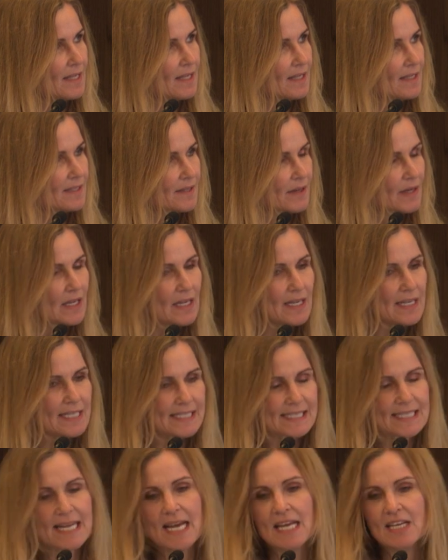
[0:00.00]
So early
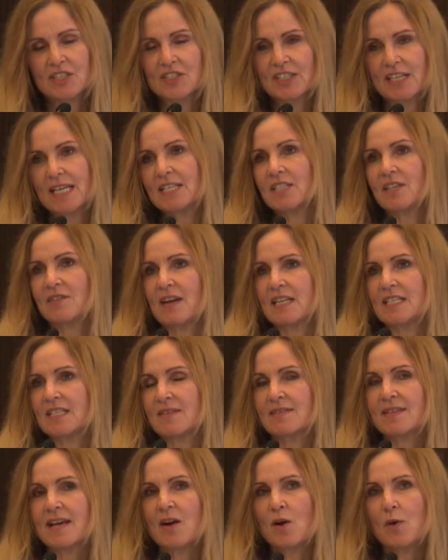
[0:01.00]
stage skin-directed
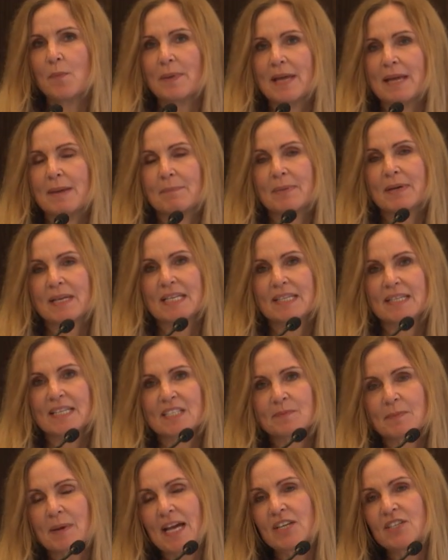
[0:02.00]
therapy, but
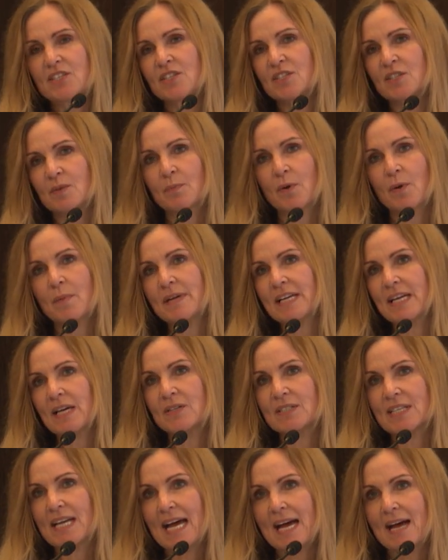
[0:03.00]
these patients are probably going
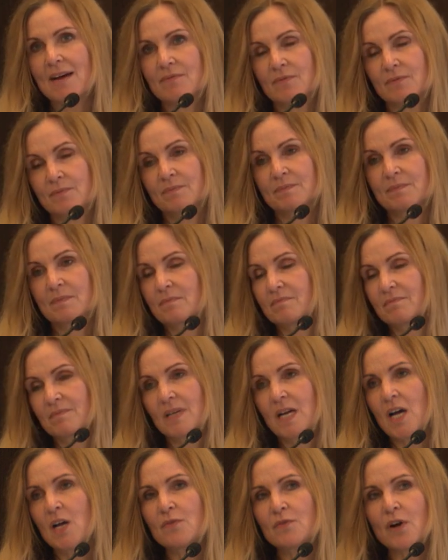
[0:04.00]
to have,
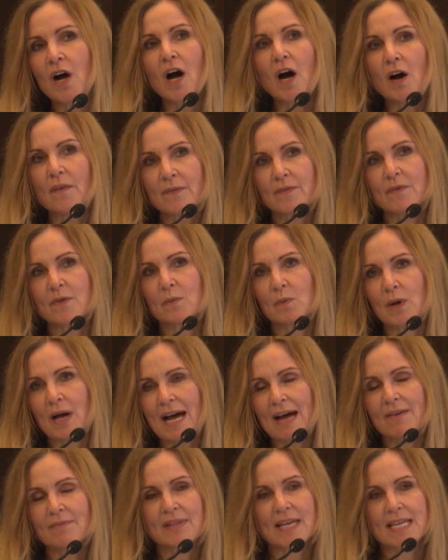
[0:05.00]
over half of them will
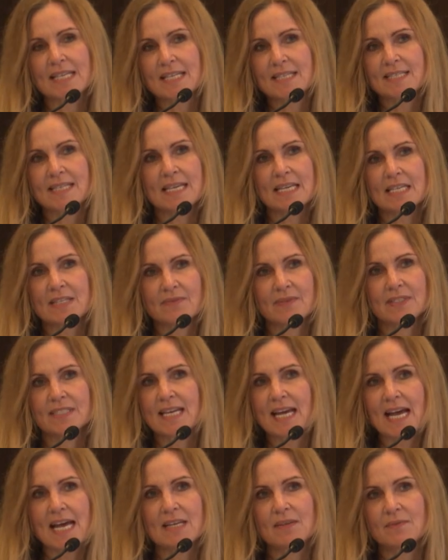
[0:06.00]
have their disease for
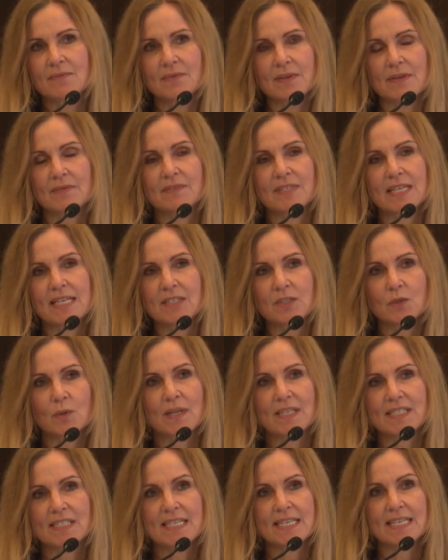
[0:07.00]
10, 15,
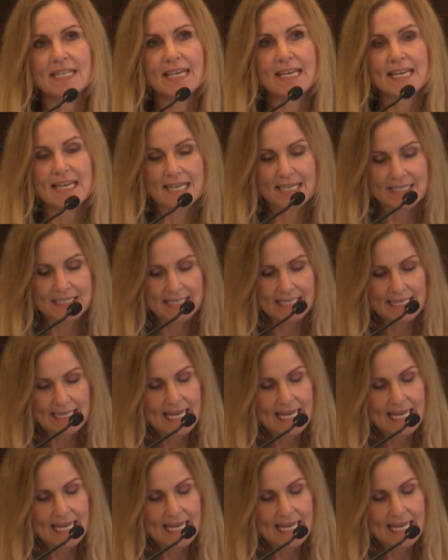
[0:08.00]
20 years.